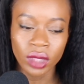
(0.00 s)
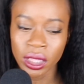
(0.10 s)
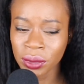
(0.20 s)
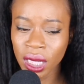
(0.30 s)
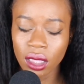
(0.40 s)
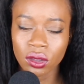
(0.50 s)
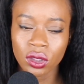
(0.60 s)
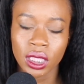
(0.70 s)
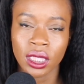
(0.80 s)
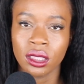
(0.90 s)
I'm not
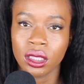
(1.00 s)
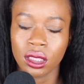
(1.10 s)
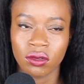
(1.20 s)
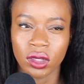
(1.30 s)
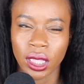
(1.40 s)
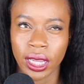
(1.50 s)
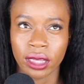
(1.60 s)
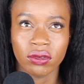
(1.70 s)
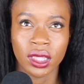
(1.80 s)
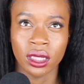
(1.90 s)
looking to live a
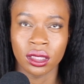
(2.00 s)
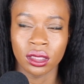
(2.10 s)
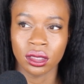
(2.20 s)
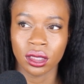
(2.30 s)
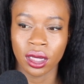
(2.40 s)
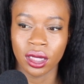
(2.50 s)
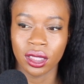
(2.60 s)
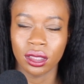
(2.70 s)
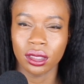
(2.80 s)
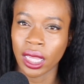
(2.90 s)
life that is
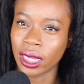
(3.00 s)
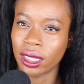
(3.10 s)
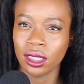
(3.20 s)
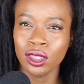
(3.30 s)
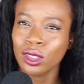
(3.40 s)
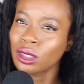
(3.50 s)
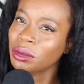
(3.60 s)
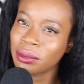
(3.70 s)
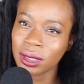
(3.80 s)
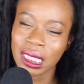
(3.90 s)
those
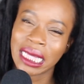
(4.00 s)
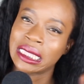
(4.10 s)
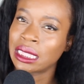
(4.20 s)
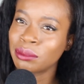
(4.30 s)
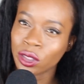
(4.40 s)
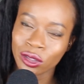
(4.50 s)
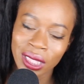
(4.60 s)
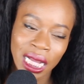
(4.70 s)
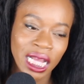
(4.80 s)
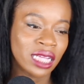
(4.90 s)
people that like dumpster
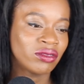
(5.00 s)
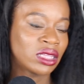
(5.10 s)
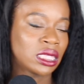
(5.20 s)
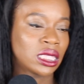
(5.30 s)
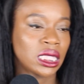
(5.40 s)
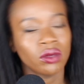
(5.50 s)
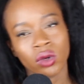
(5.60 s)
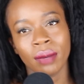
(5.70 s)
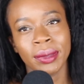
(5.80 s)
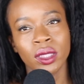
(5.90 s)
dive and eat
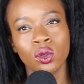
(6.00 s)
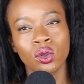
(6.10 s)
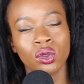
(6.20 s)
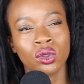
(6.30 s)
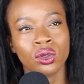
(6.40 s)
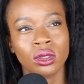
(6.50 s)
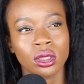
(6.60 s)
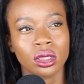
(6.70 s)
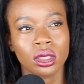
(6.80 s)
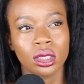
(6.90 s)
ramen
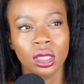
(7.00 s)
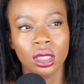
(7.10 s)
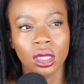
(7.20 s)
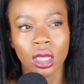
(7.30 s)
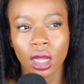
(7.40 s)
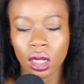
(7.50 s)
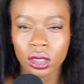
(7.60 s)
noodles all